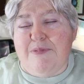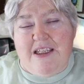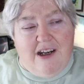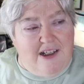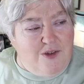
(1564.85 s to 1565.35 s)
Be
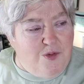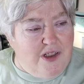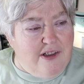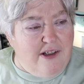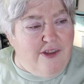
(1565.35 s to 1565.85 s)
kind to
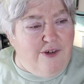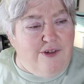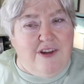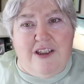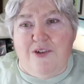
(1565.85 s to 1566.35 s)
one
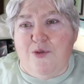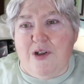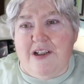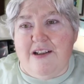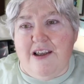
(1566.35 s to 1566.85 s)
another. Love
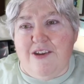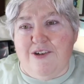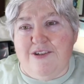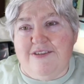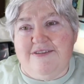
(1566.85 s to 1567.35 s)
one
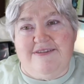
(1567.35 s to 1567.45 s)
another.